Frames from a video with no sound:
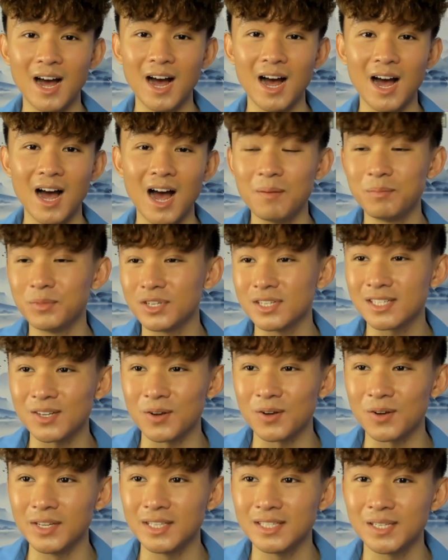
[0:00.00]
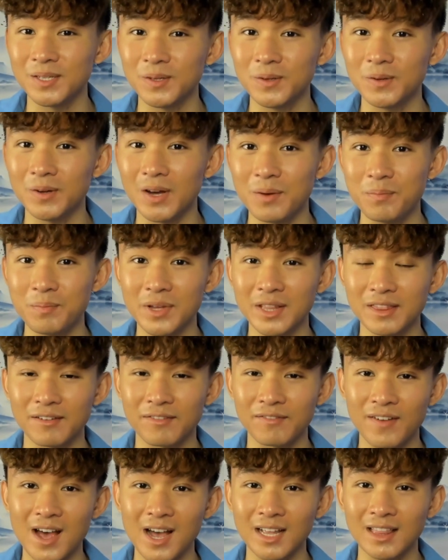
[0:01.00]
I'm just going to admit the
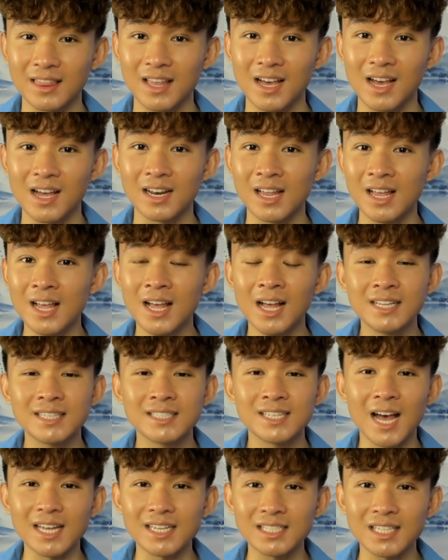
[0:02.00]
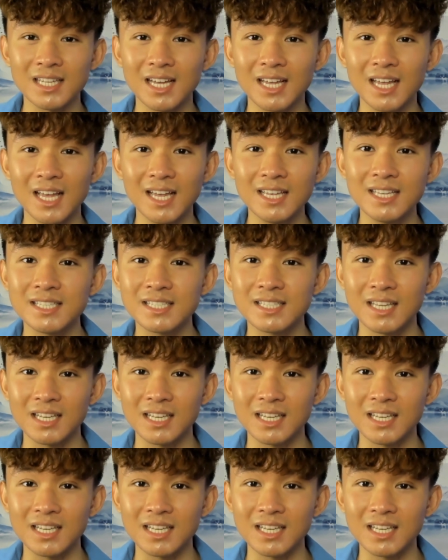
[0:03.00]
fact that Tesla is the